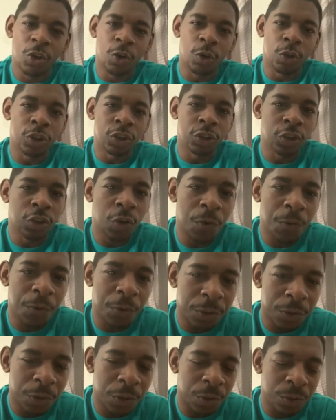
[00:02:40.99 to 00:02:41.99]
What's
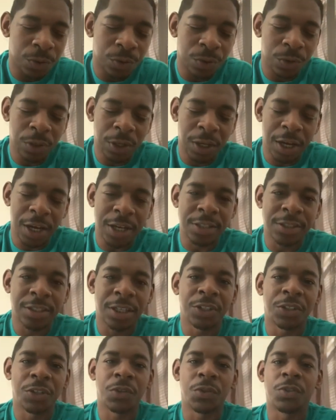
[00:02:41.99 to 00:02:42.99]
going on, you guys? I
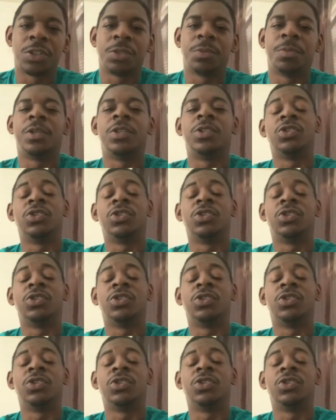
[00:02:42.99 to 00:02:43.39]
know it's been